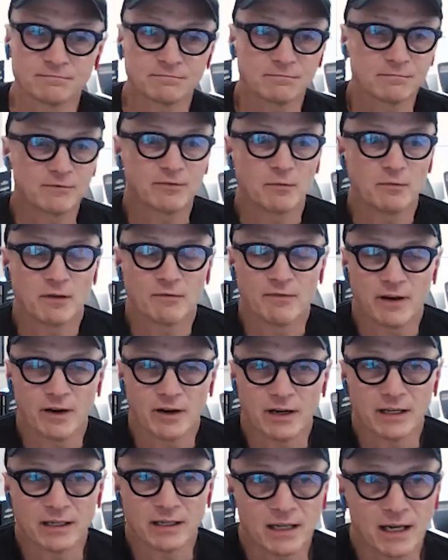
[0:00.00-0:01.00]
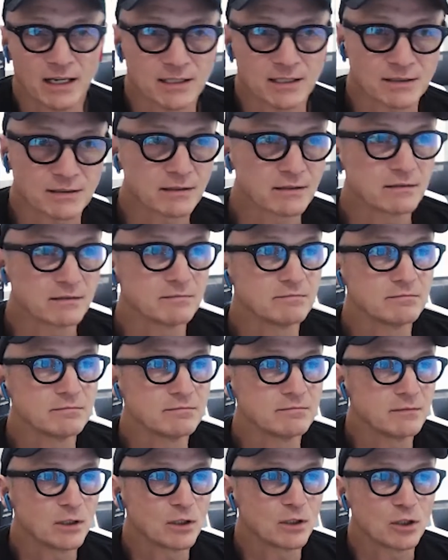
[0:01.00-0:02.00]
from the very
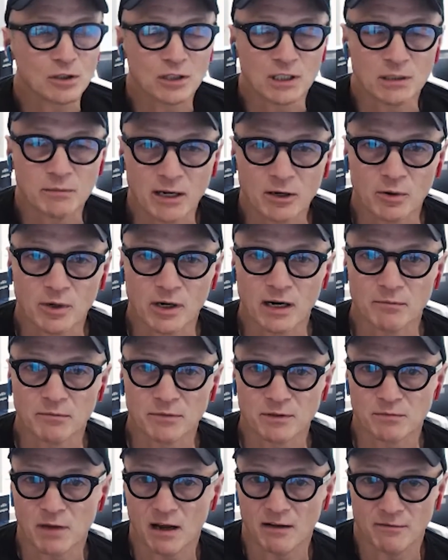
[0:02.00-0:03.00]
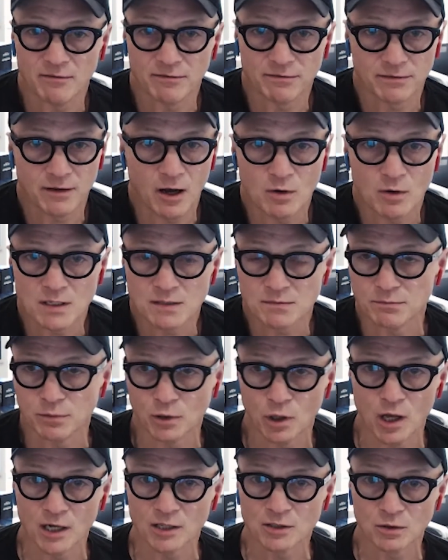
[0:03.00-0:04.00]
early in my career, I've always
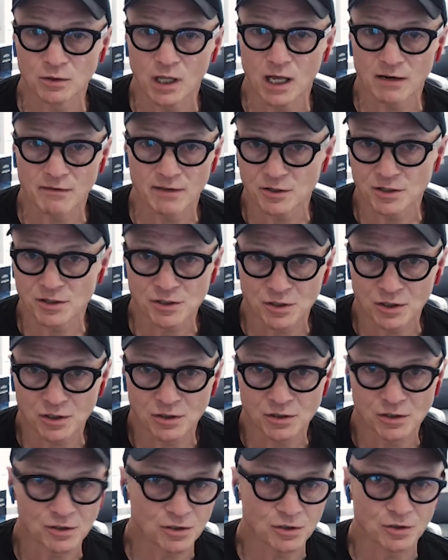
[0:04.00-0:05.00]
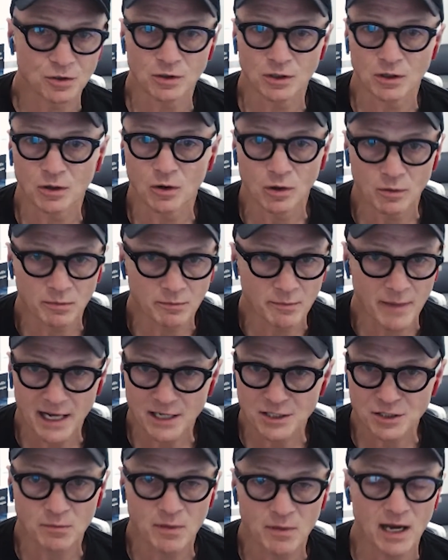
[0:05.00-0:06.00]
belonged to a lot of inner circles or
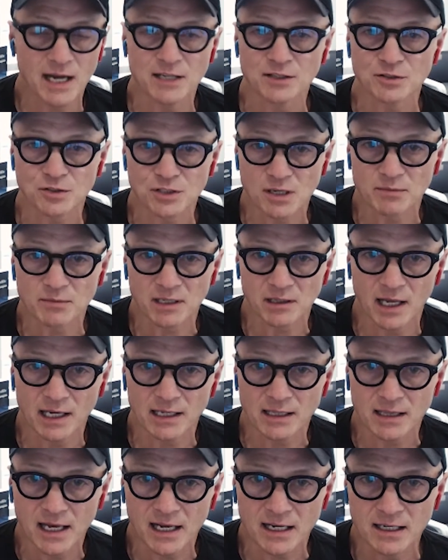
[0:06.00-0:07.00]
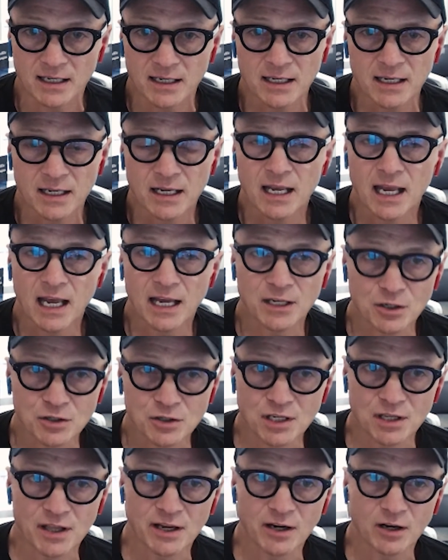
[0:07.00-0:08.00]
masterminds or something like that. Mm-hmm. And
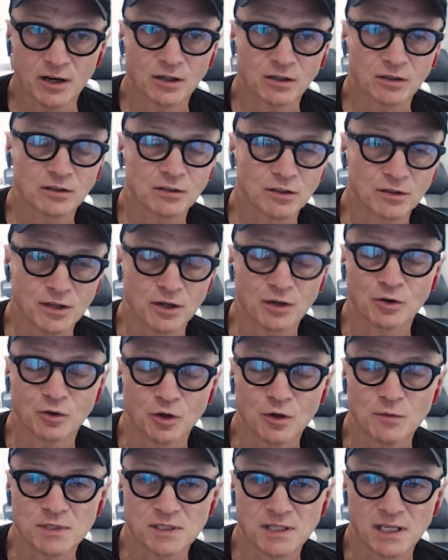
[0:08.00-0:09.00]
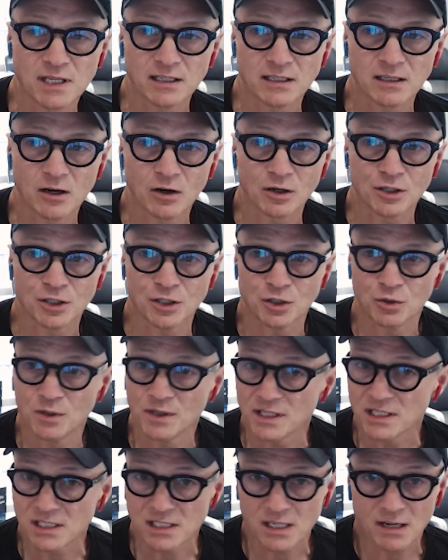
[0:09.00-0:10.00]
usually they're groups that are doing
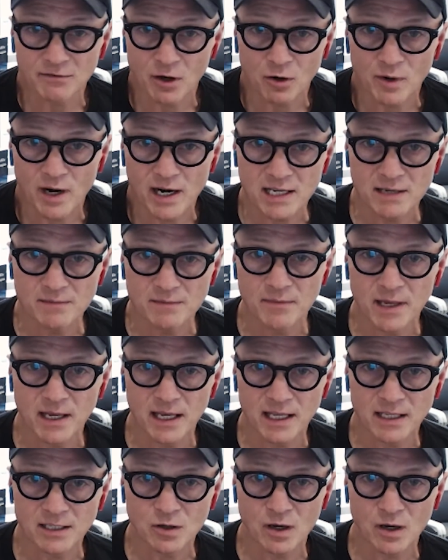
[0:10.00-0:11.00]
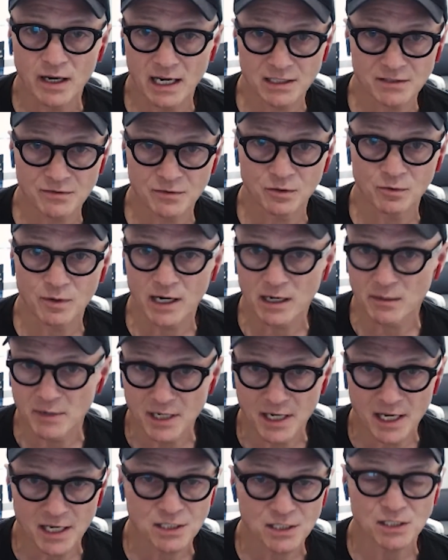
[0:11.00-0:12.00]
this stuff already. And so I ask for
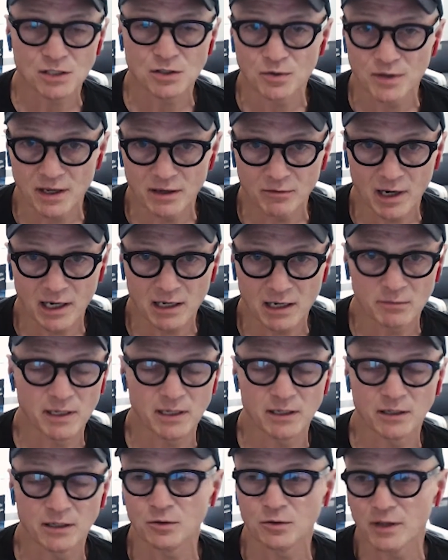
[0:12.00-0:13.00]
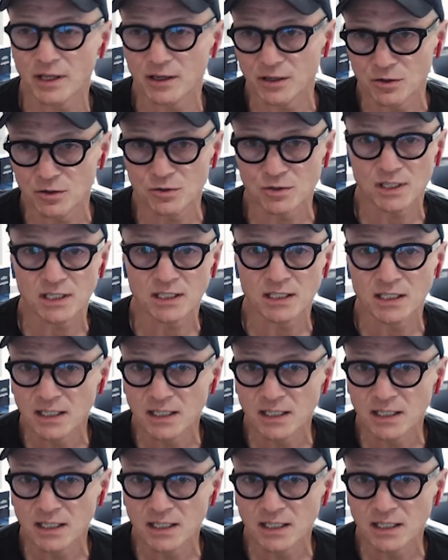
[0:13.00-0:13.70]
recommendations, who they recommend, who they're using.